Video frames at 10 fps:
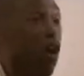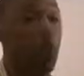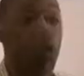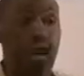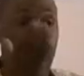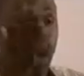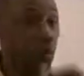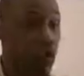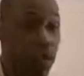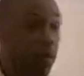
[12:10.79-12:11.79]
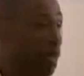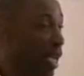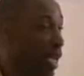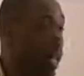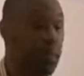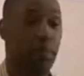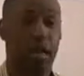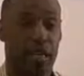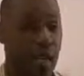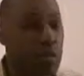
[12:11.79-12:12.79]
oh my God, you need to be making X
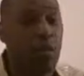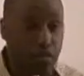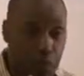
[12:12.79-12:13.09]
amount of dollars,